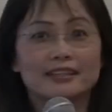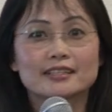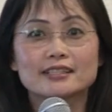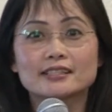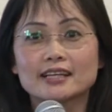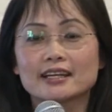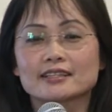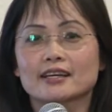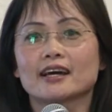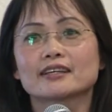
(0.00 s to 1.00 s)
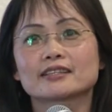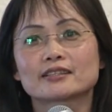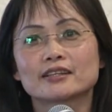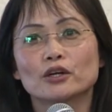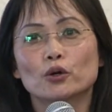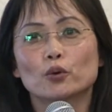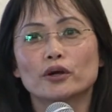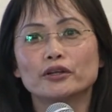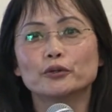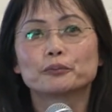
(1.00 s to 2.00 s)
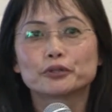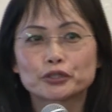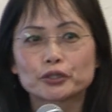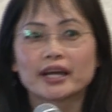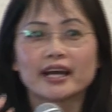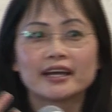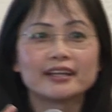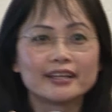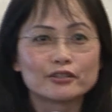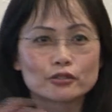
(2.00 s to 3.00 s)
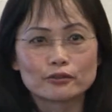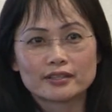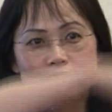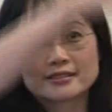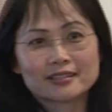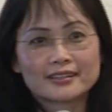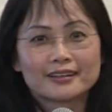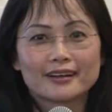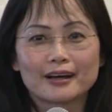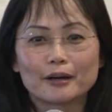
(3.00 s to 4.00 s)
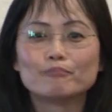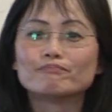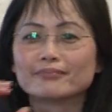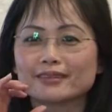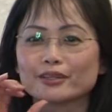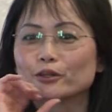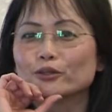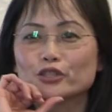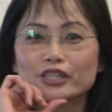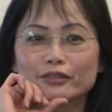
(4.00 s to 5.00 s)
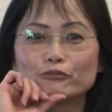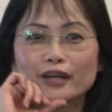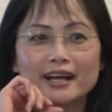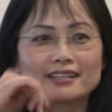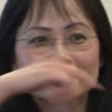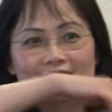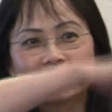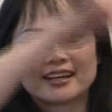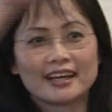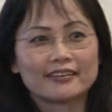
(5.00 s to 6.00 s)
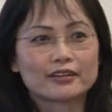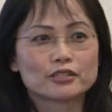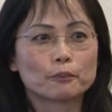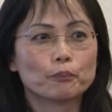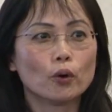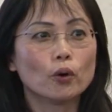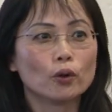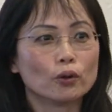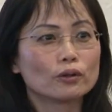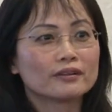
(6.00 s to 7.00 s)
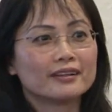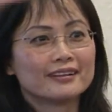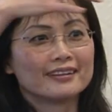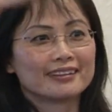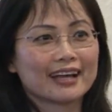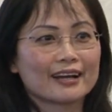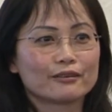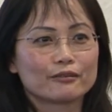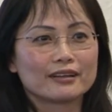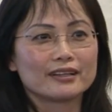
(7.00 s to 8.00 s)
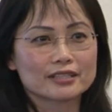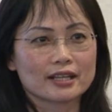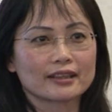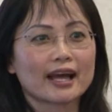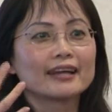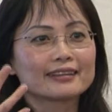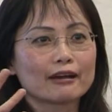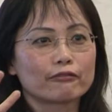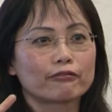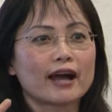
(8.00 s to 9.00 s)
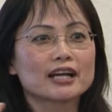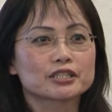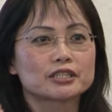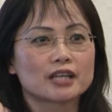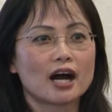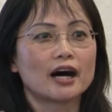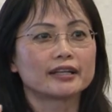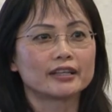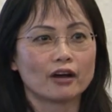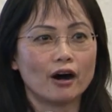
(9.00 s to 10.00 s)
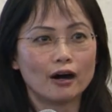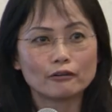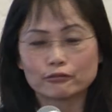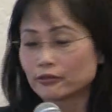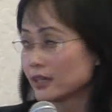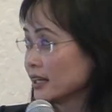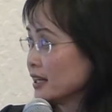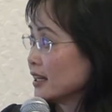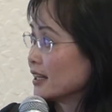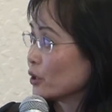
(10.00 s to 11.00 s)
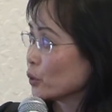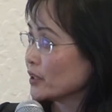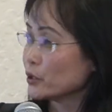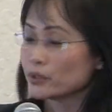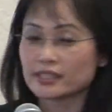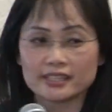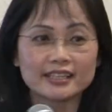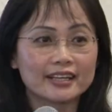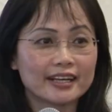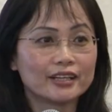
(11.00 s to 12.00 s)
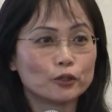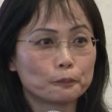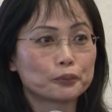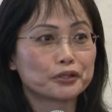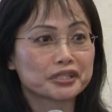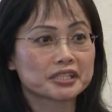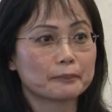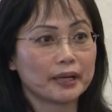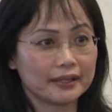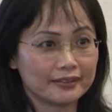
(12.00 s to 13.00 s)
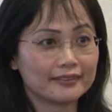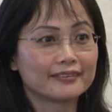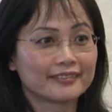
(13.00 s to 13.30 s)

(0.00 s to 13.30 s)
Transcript: This is a test where you put your head into this little chin rest, and there's a bowl that there's a light that flashes on and off. When you see it, you push a button.